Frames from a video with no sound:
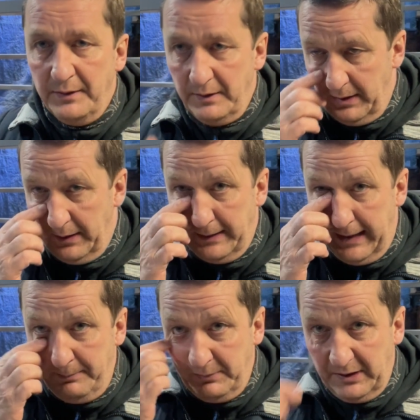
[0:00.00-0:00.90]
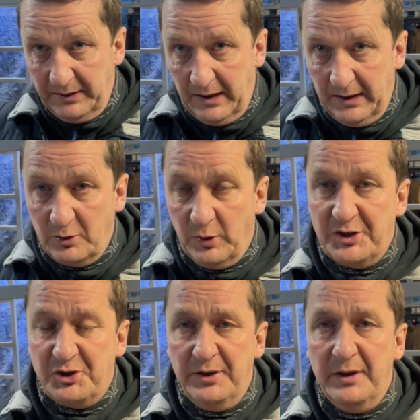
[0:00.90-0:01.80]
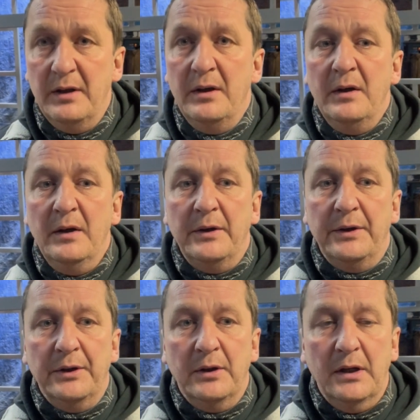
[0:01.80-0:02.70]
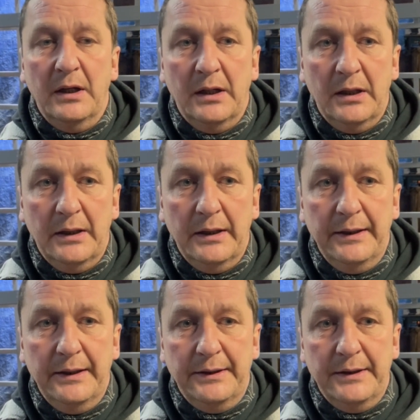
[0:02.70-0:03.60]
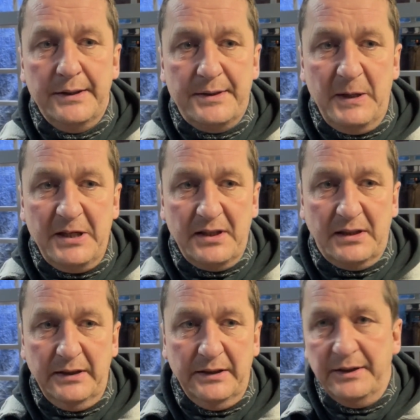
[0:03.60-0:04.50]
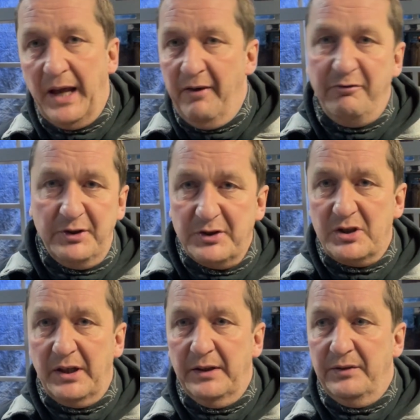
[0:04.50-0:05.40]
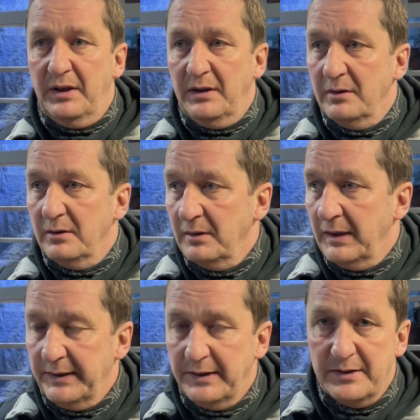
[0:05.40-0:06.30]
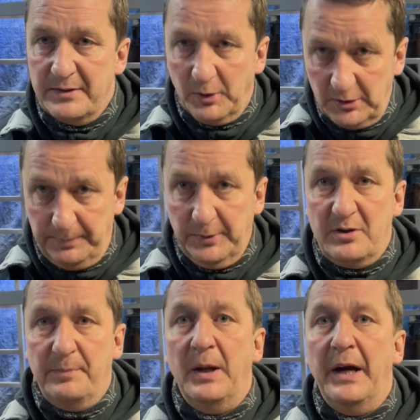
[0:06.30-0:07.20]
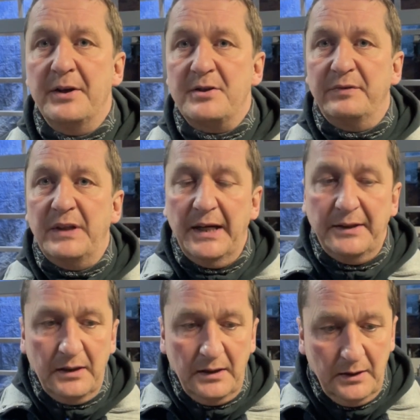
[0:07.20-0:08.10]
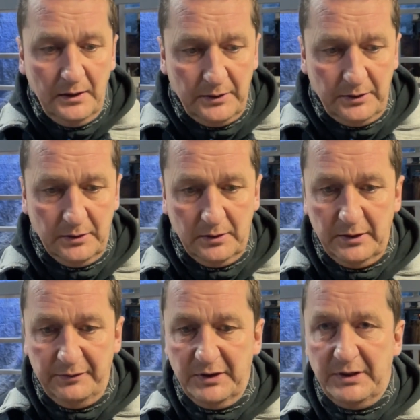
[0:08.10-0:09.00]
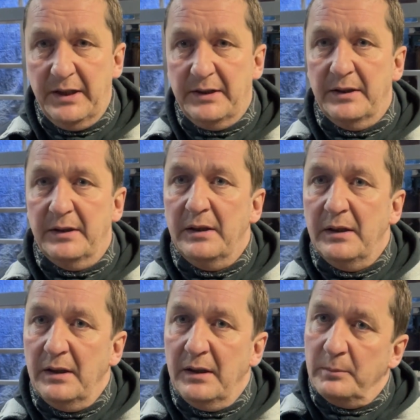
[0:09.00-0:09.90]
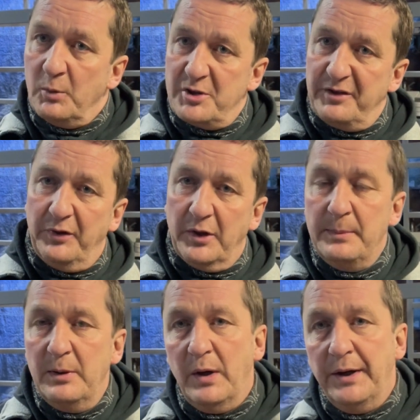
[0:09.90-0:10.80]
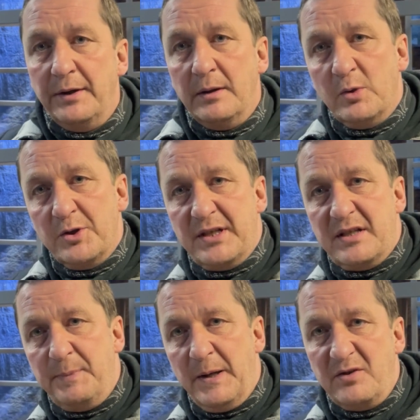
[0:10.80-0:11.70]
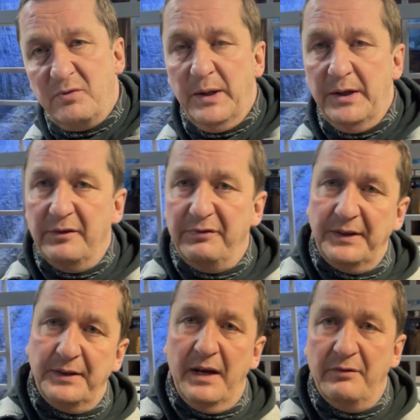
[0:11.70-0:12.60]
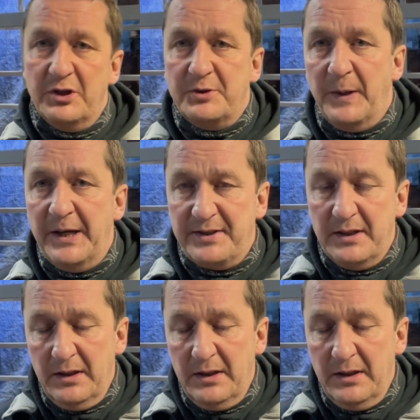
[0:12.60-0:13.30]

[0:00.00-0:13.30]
named in that question. You know, it is basically an average kind of thing, you know, like there's multiple suppliers of that, you know, and if you take the most affordable one and the most expensive one, you find an average price.